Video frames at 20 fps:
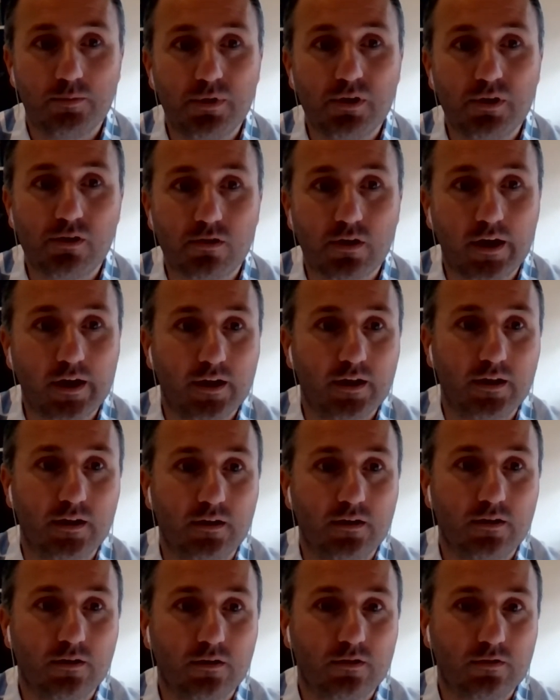
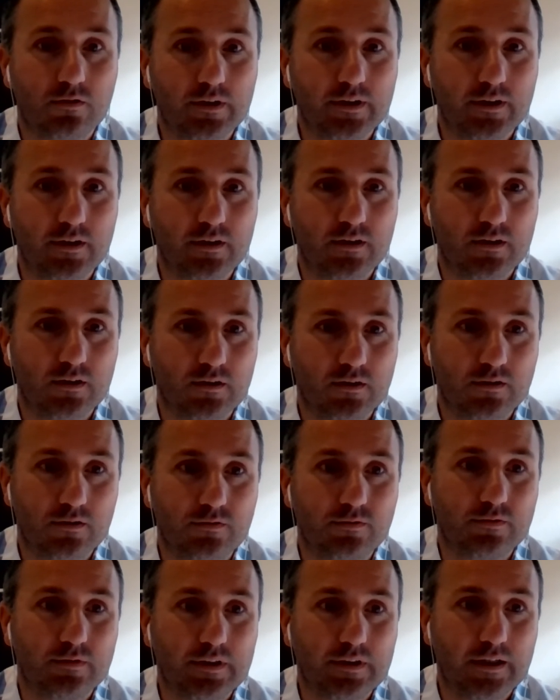Bir-ra'i,
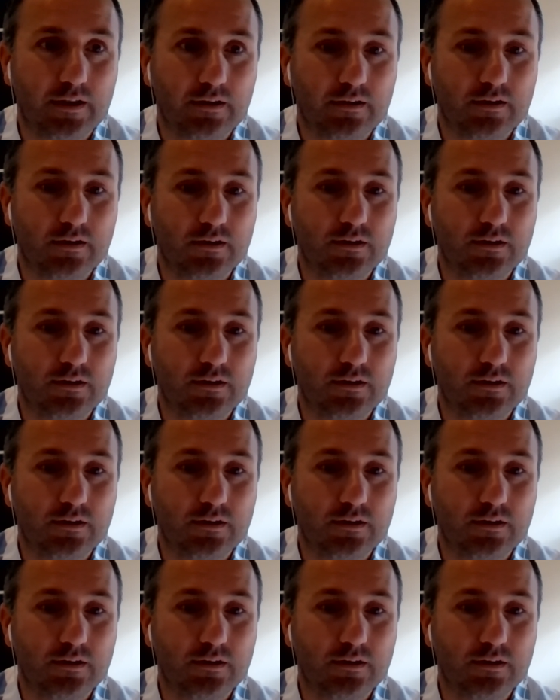yeah,